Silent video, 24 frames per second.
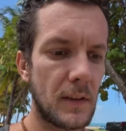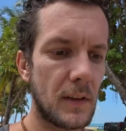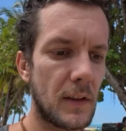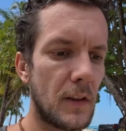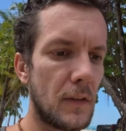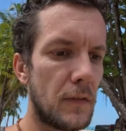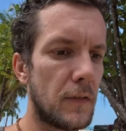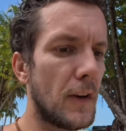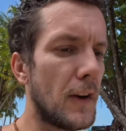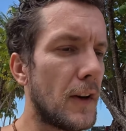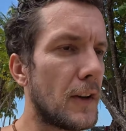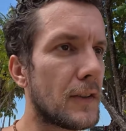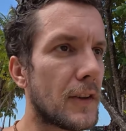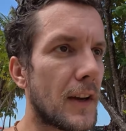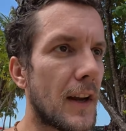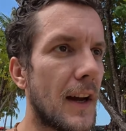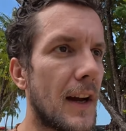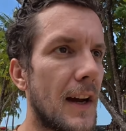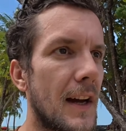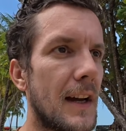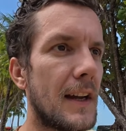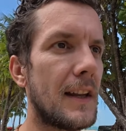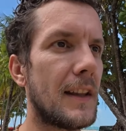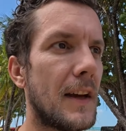The first
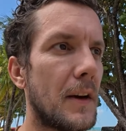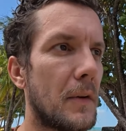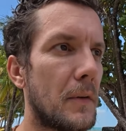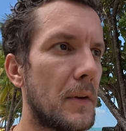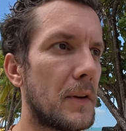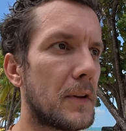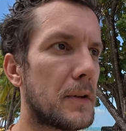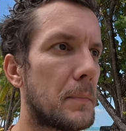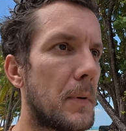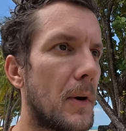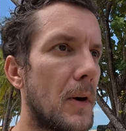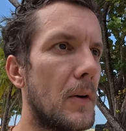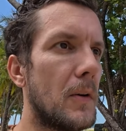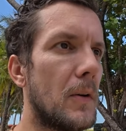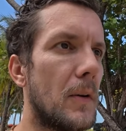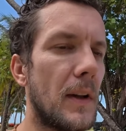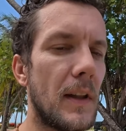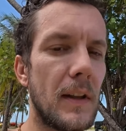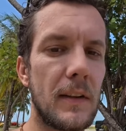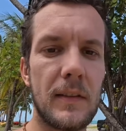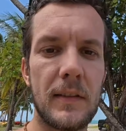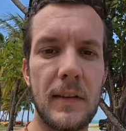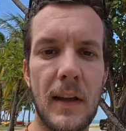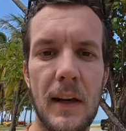guy that we spoke
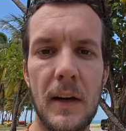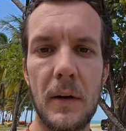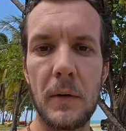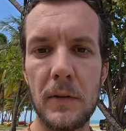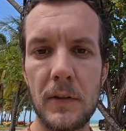with said it